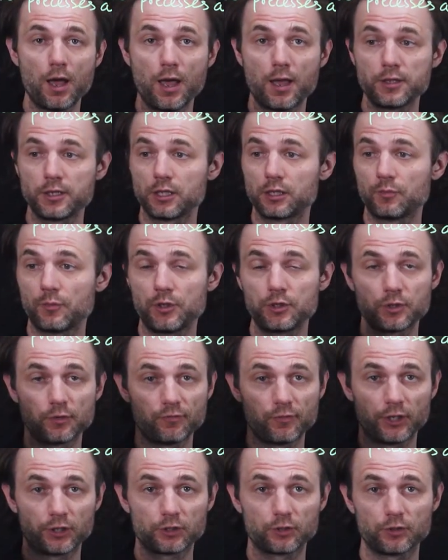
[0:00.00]
angular momentum
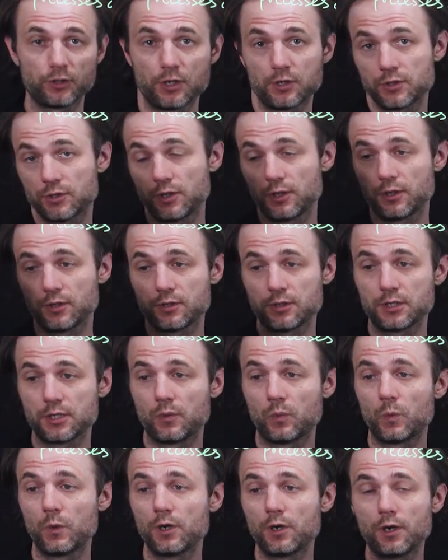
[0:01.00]
vector that's sticking
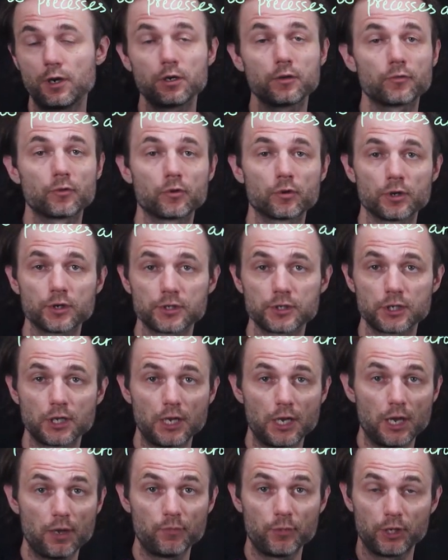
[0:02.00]
somewhere, and of course,
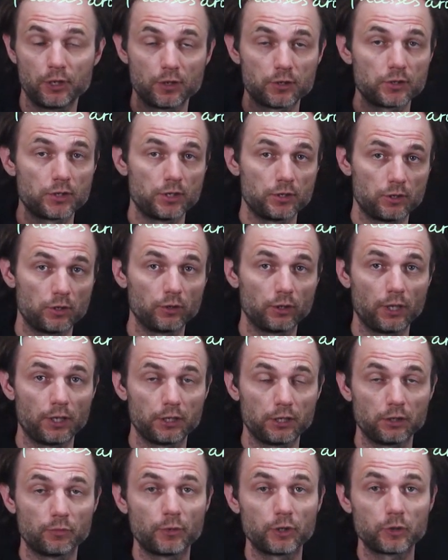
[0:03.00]
because total
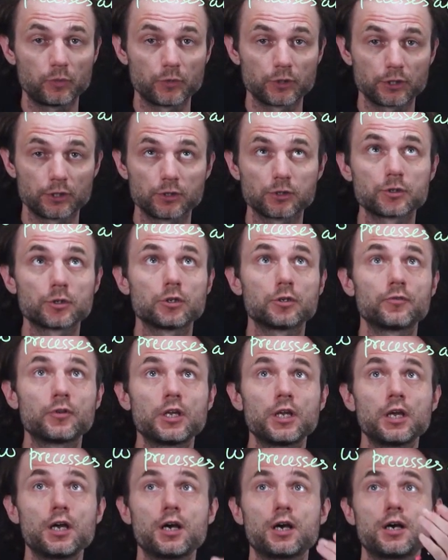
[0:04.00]
angular momentum is conserved,
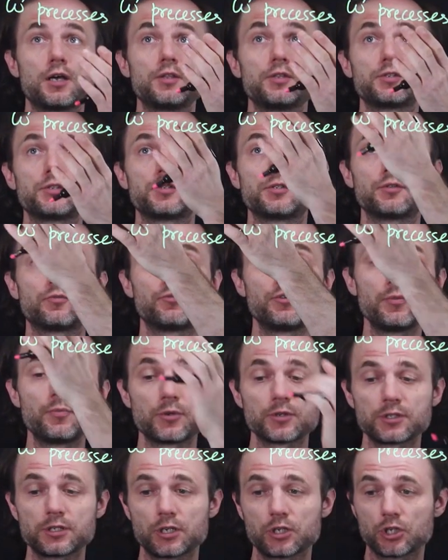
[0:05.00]
this is a free
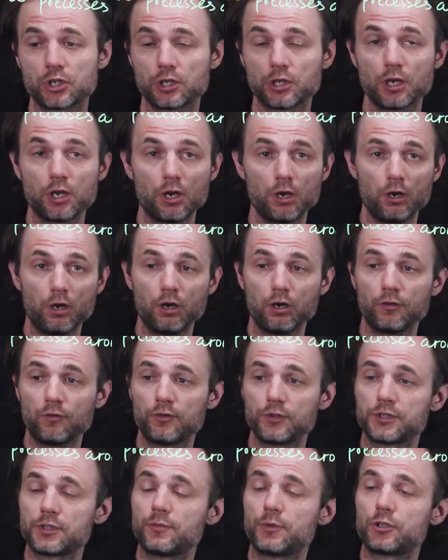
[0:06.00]
precession of
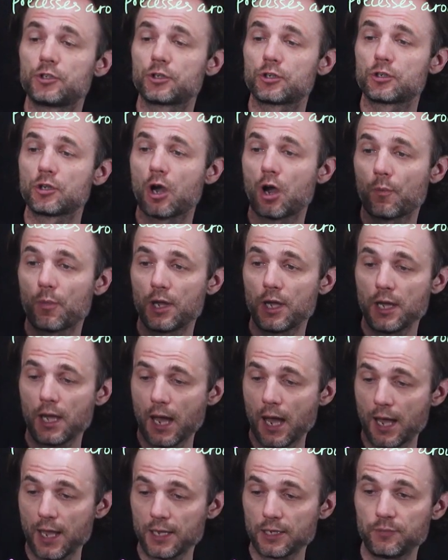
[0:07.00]
a symmetric top.
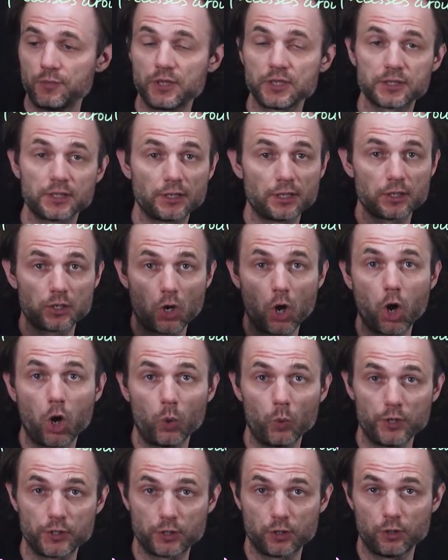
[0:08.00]
It means that it's
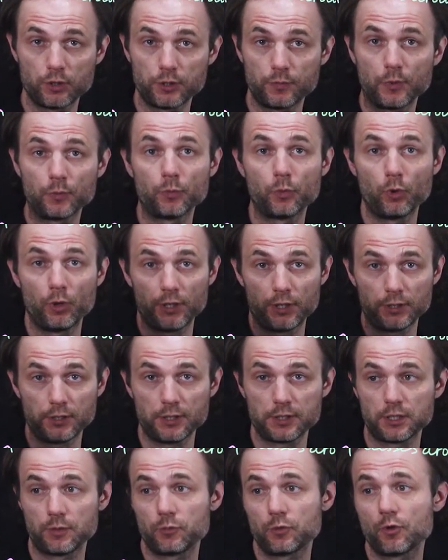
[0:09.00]
always going to be pointing in the
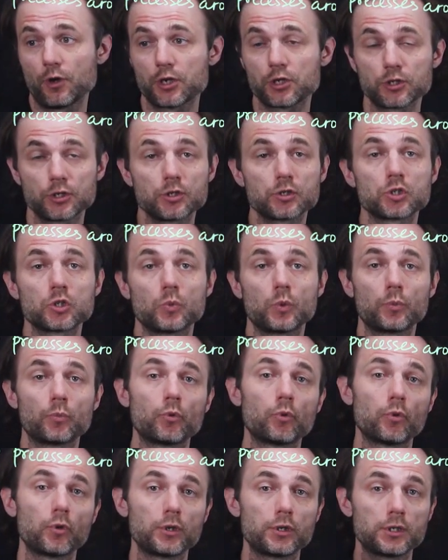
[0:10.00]
same direction, so
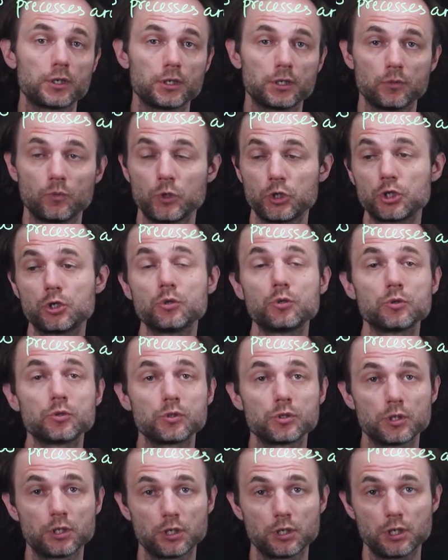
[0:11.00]
we
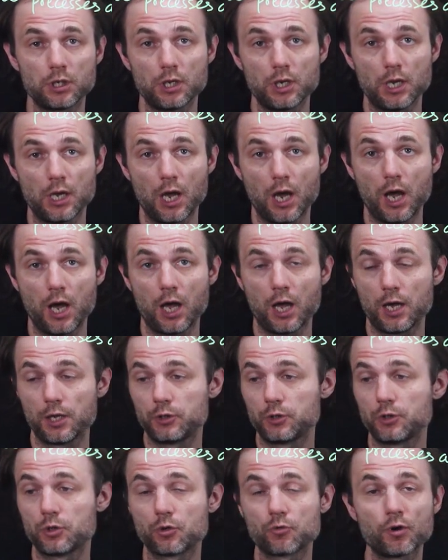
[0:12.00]
choose
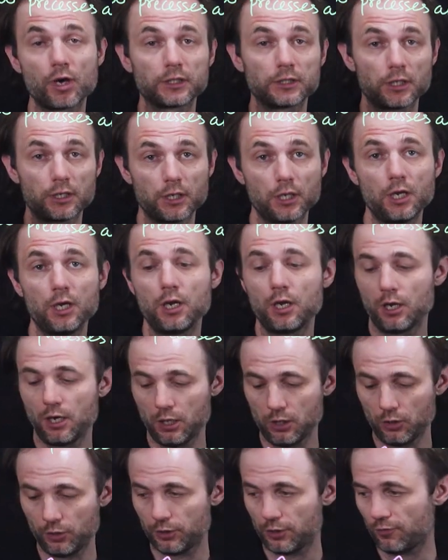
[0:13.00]
to direct it
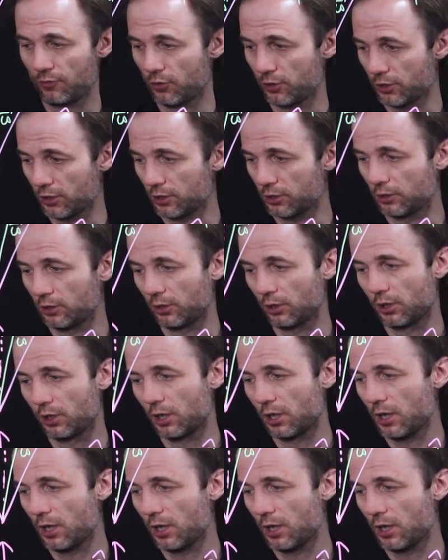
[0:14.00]
along the vertical